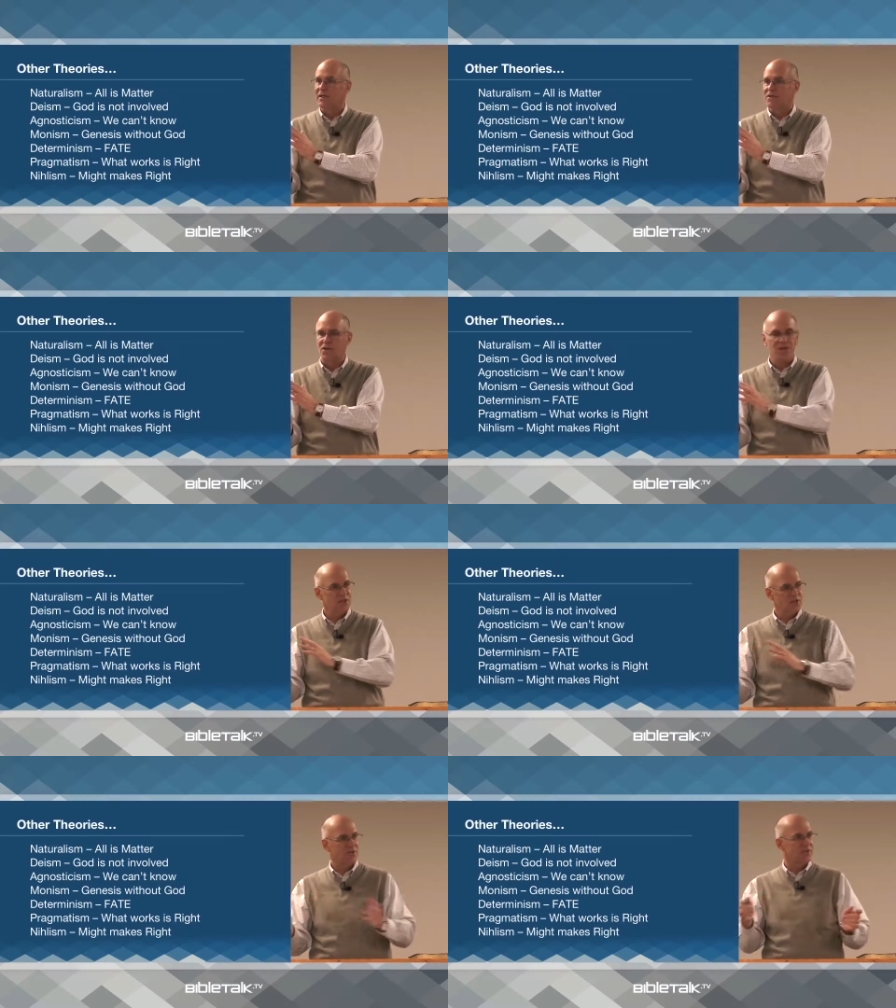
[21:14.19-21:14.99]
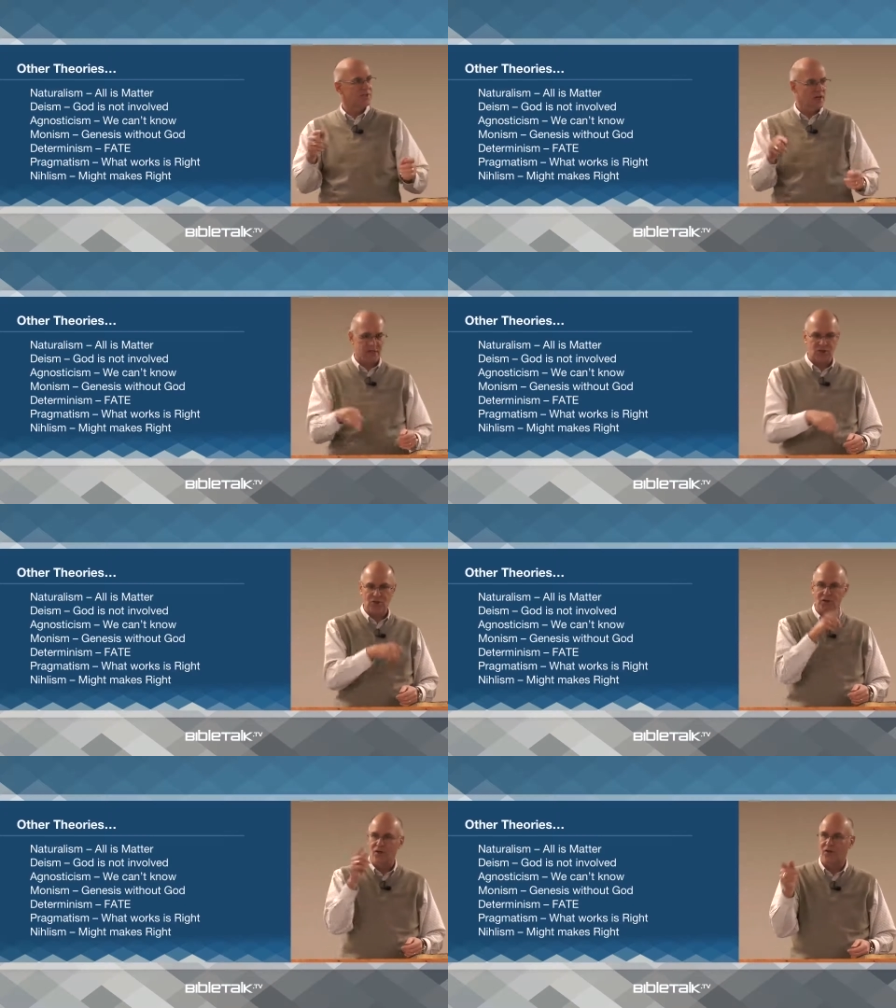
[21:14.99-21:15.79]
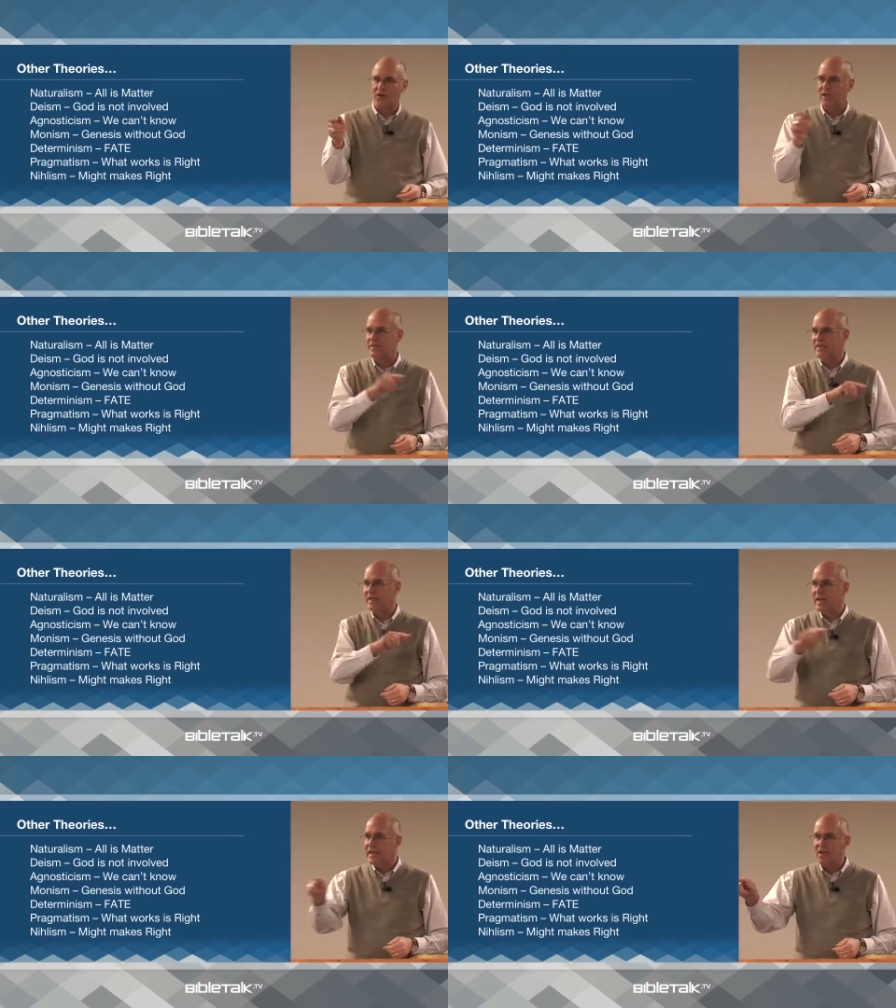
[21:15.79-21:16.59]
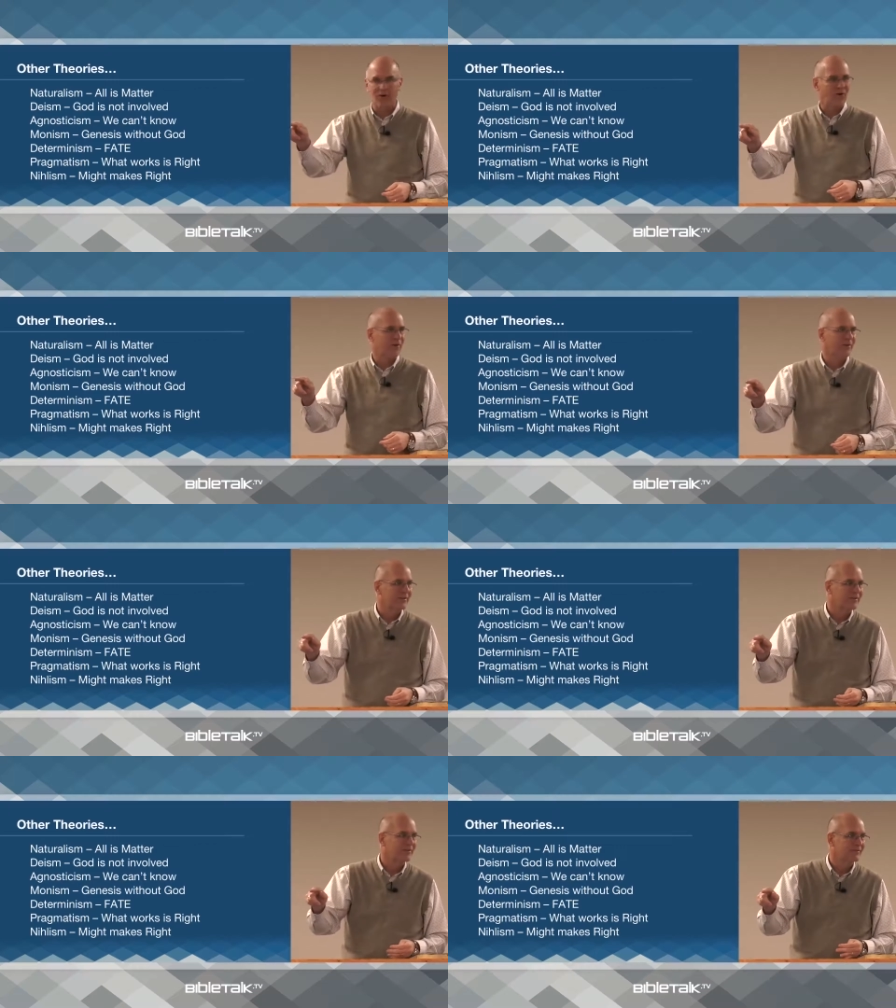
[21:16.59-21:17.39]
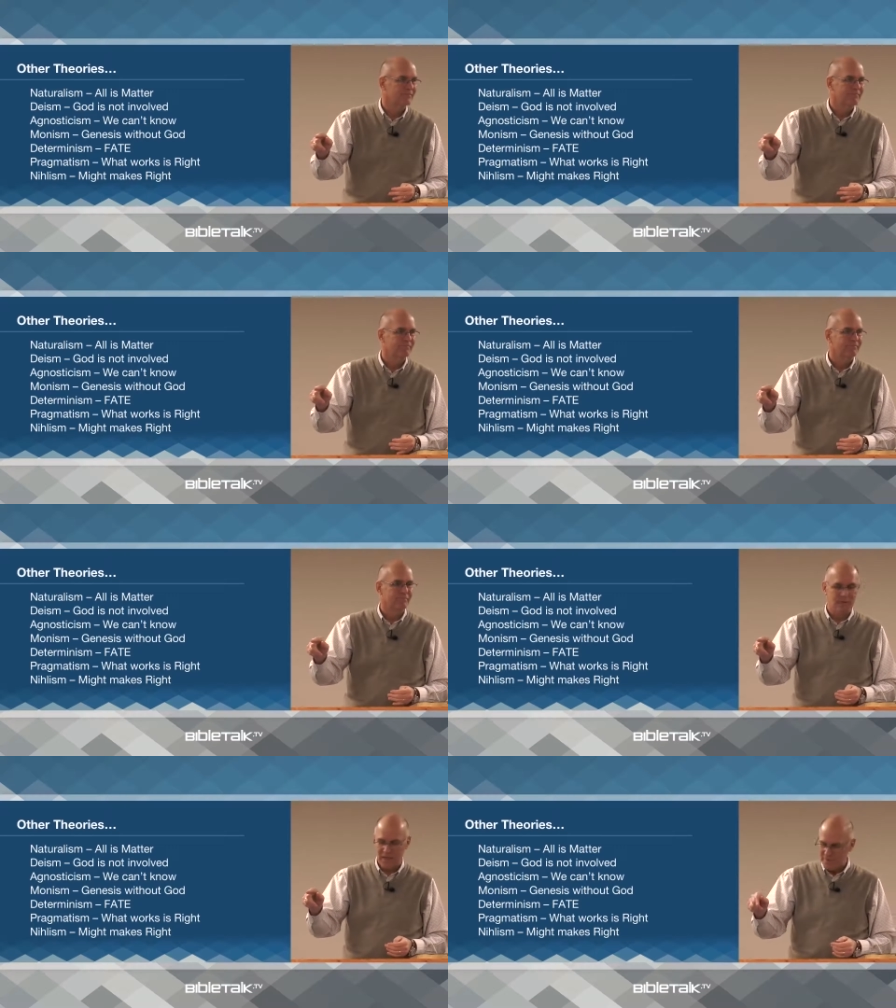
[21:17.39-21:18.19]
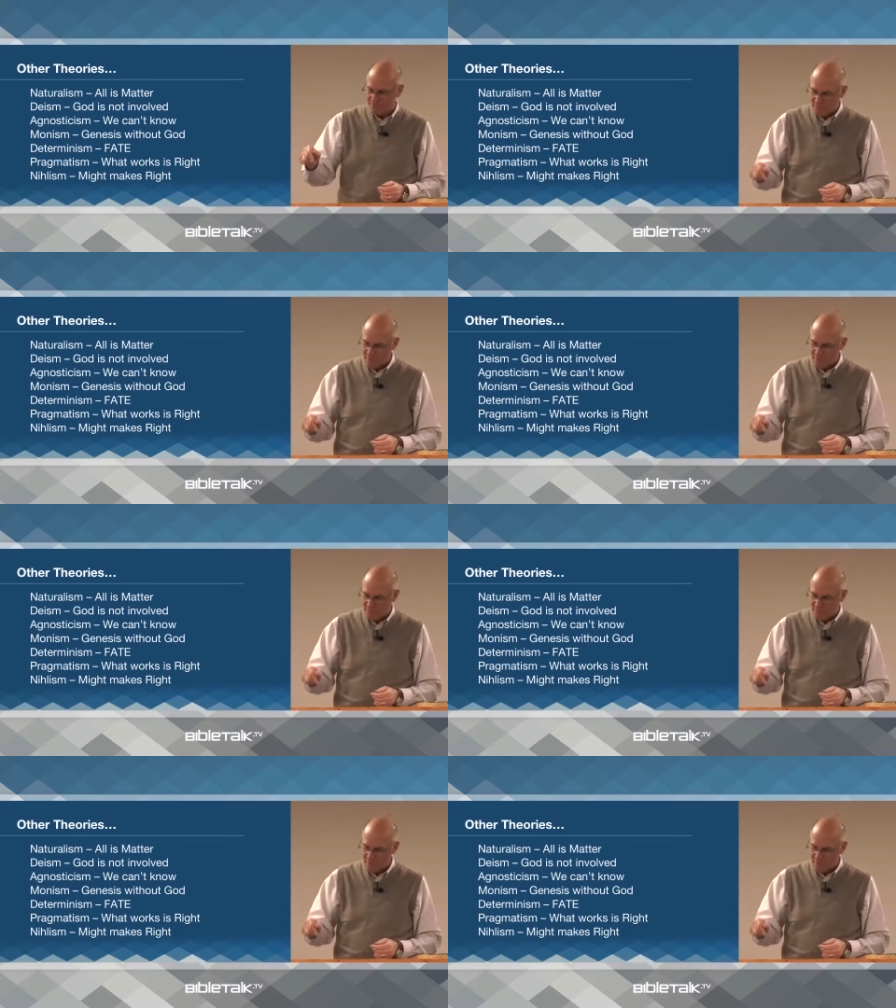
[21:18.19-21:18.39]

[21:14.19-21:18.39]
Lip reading: So history is not circular, it's linear. Okay?